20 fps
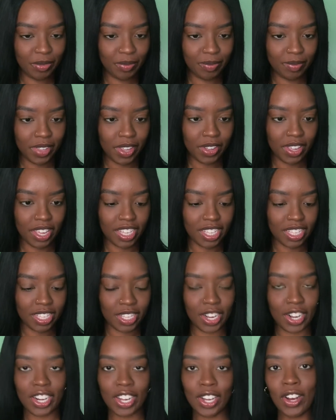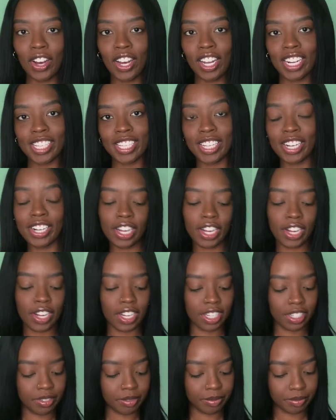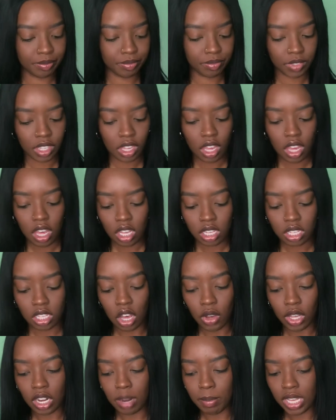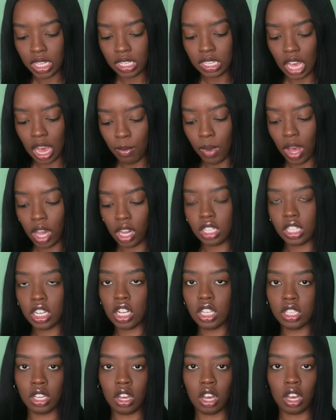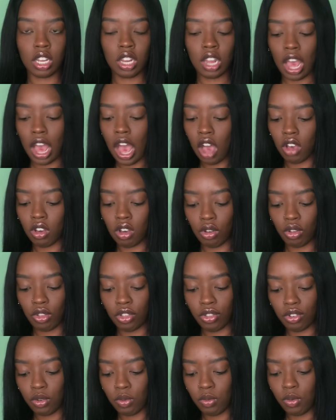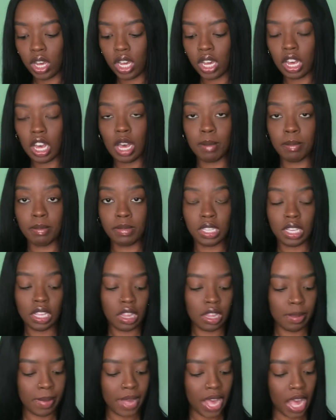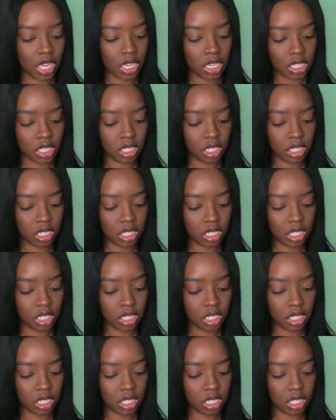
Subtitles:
Okay, it's turning on. So in the meantime, while it turns on, I'll go through what comes in the box.